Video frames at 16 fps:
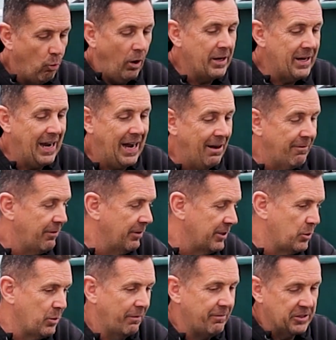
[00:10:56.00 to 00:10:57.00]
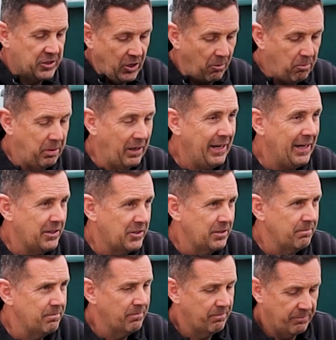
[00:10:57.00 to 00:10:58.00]
What you have the top plate,
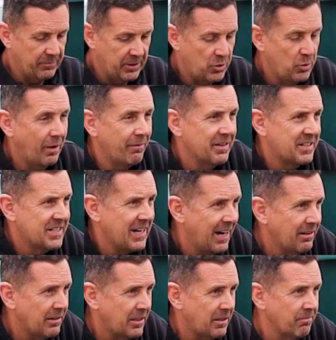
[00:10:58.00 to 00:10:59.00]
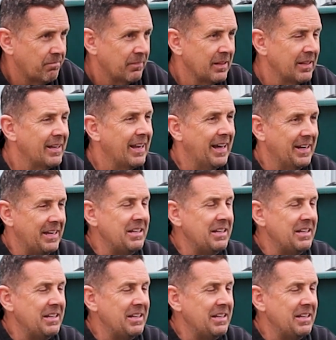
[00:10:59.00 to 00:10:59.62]
you have the tank, and